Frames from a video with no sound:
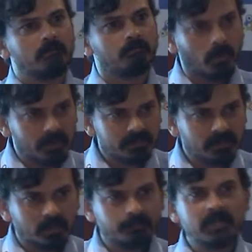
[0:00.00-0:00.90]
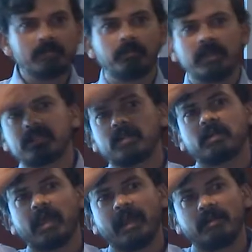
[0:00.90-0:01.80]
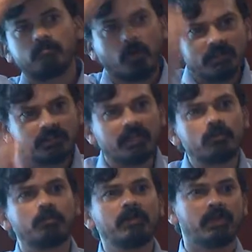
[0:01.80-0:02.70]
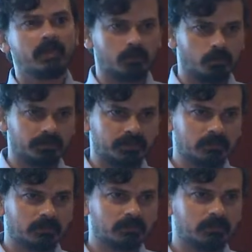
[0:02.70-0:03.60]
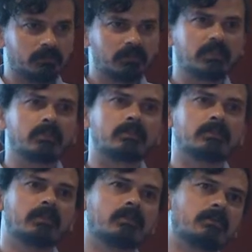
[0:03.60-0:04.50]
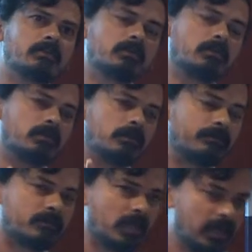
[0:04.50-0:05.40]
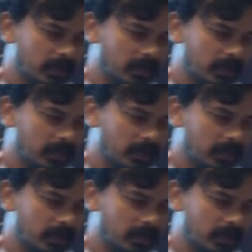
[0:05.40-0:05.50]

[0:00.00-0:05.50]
models are being built, and models tend to be very close. The the um,